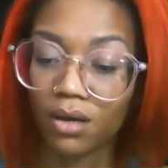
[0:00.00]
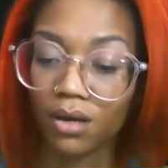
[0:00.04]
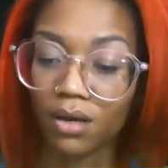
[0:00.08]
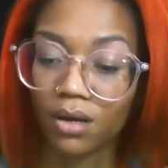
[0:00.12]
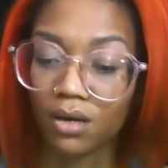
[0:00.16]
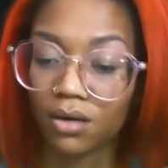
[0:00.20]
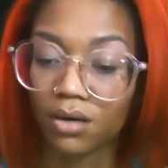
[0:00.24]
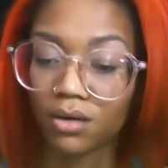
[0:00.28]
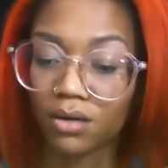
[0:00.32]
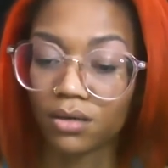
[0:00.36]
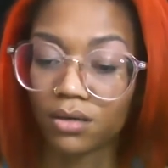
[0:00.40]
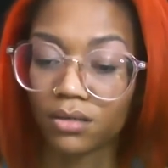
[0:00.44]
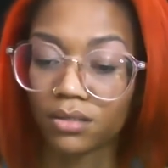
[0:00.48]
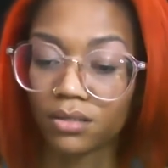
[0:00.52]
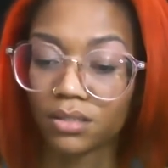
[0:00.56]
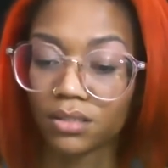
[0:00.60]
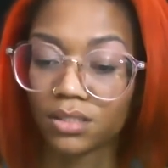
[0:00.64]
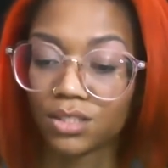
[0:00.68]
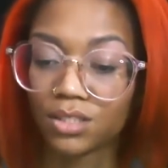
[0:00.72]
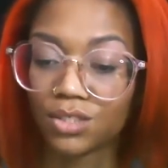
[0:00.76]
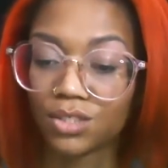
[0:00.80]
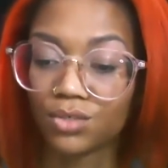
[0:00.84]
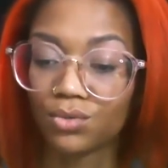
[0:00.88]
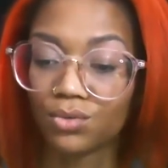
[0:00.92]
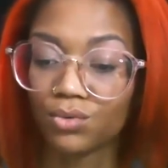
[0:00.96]
uh,
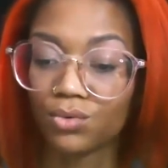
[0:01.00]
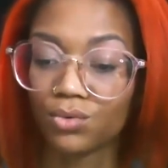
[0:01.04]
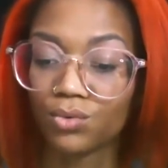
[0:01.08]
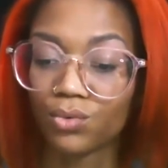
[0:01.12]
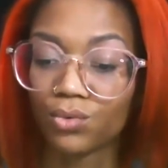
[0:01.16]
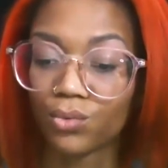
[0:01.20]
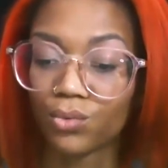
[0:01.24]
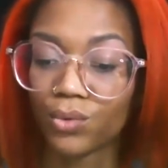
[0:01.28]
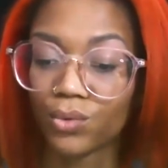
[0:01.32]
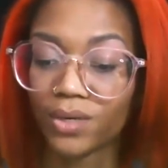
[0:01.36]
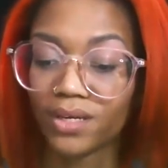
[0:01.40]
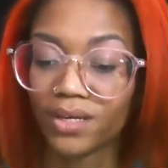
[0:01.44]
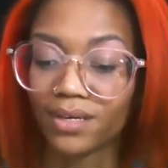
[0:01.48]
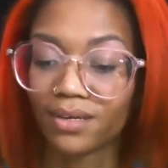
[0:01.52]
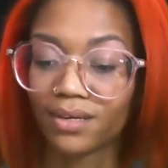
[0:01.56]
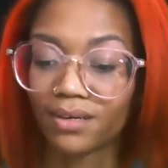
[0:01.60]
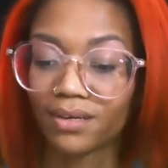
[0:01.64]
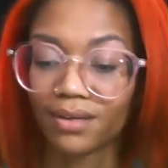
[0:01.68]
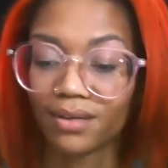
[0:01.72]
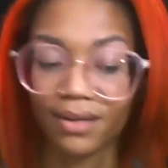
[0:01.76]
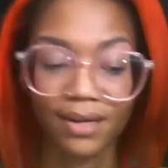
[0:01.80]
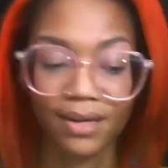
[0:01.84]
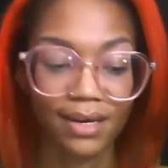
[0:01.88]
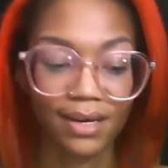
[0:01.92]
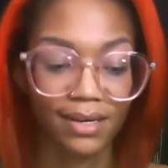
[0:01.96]
to
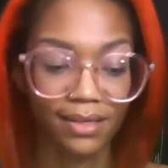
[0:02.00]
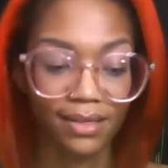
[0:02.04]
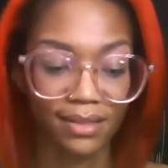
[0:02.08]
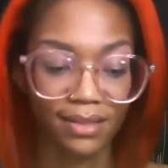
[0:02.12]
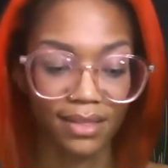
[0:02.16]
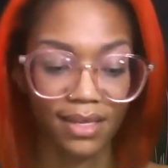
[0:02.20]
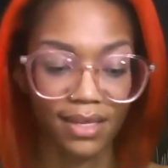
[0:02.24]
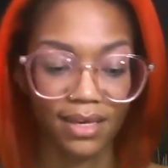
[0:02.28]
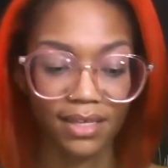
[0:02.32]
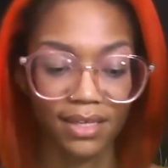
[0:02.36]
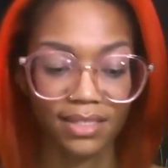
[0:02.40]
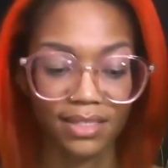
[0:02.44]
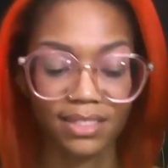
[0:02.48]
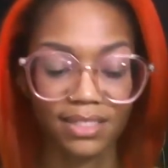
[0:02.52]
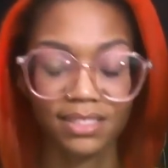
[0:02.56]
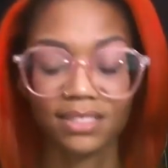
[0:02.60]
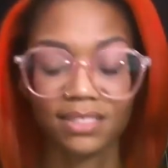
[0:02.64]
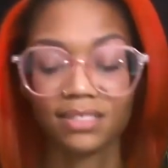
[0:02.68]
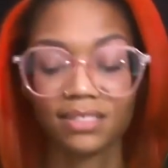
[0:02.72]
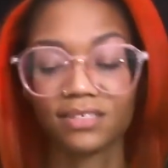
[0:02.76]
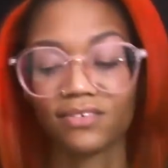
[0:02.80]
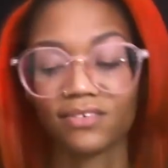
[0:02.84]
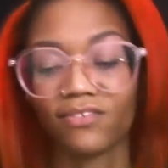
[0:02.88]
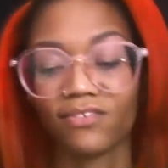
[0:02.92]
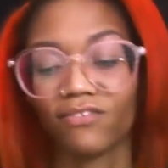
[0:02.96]
reignite that
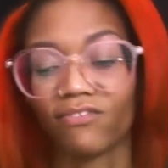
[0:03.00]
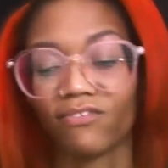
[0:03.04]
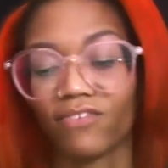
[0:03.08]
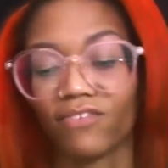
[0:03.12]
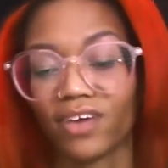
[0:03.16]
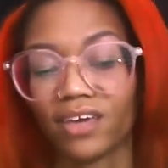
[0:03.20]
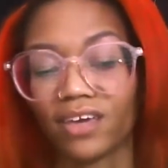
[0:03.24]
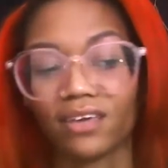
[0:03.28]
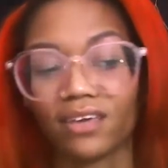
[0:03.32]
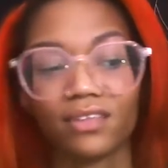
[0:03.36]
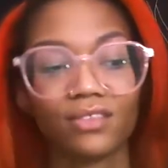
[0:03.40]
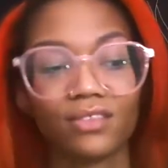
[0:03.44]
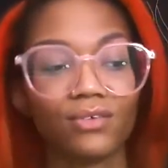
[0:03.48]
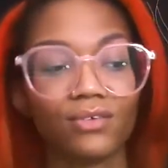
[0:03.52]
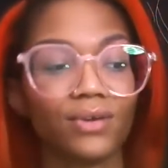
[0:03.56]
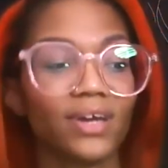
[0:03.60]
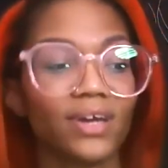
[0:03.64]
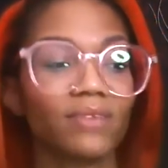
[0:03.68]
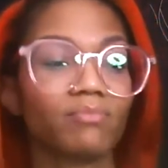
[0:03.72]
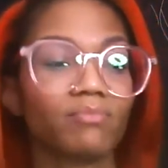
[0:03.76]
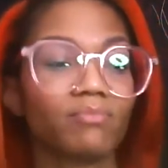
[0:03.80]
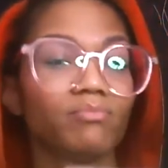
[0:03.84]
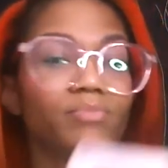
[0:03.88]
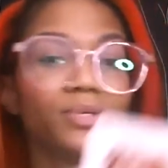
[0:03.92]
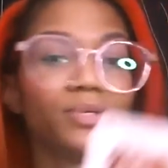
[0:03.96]
sense of faith. You
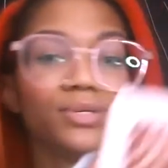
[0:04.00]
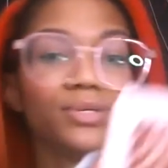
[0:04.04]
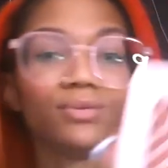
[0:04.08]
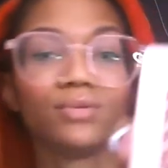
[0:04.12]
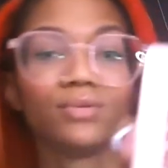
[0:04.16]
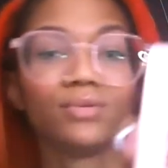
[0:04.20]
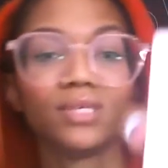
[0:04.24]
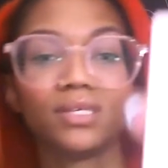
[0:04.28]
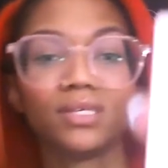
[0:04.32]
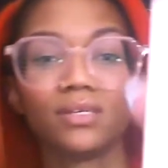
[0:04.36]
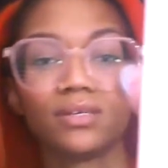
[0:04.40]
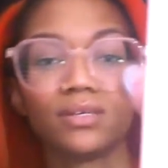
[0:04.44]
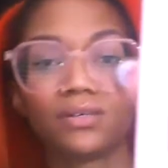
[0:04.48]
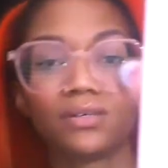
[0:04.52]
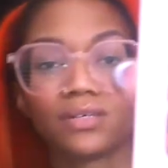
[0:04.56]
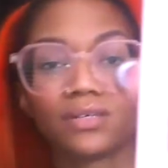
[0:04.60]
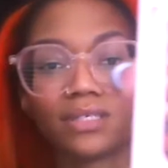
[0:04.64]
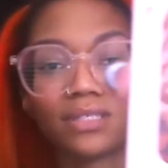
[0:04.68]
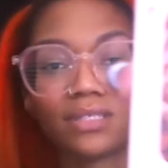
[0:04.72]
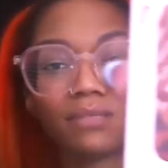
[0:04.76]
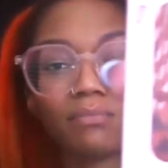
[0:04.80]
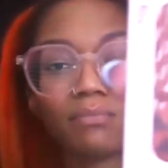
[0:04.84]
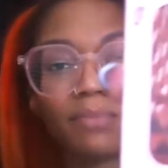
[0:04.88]
have beauty here at the